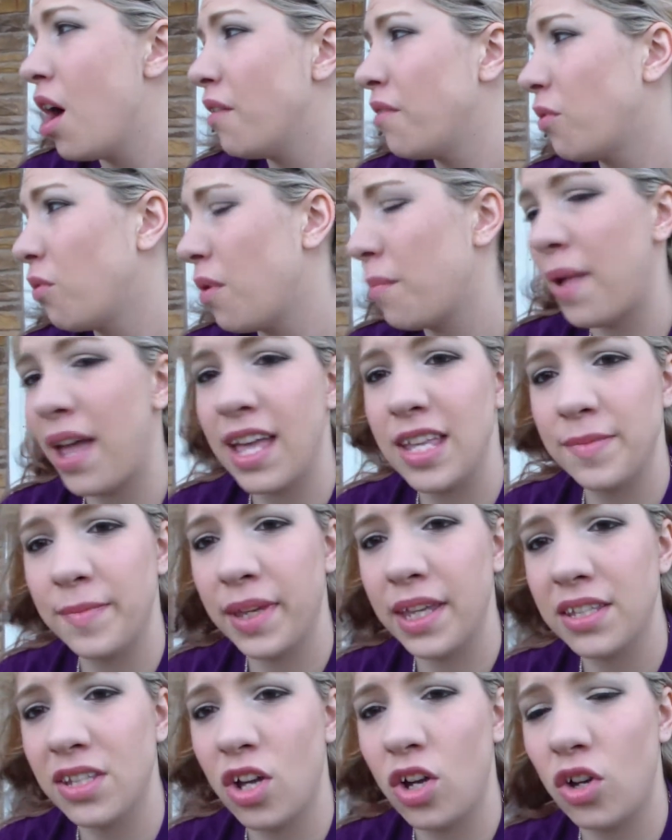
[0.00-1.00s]
for when my
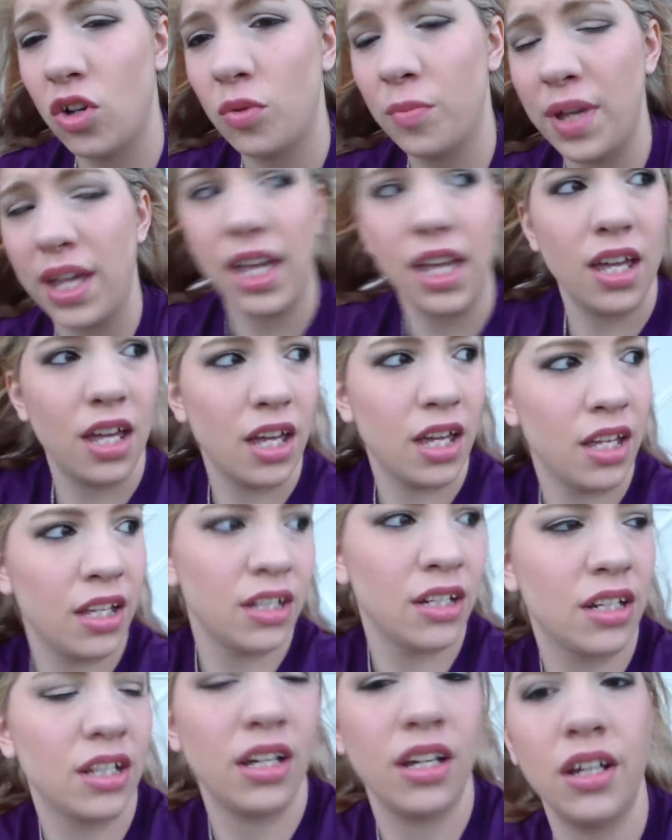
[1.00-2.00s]
husband gets home,
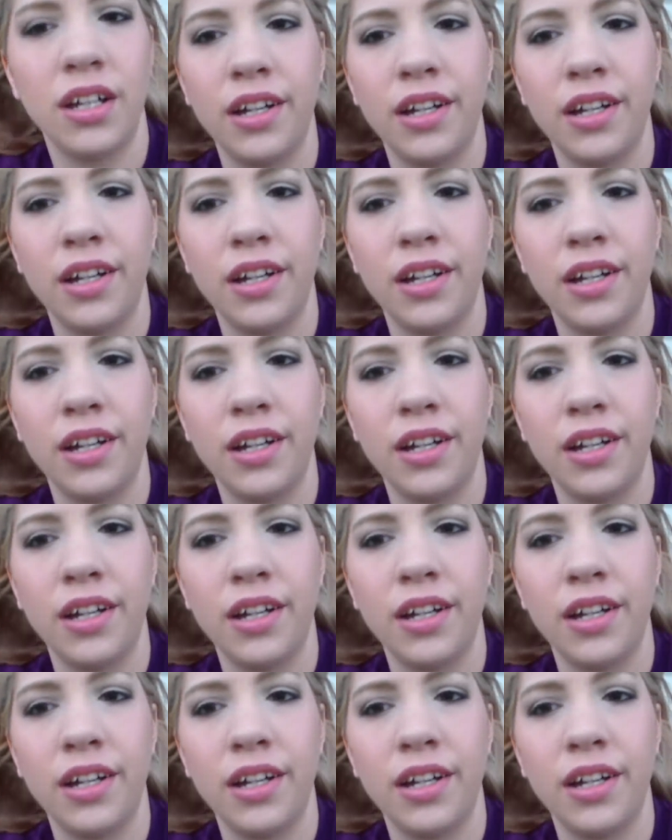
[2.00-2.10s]
and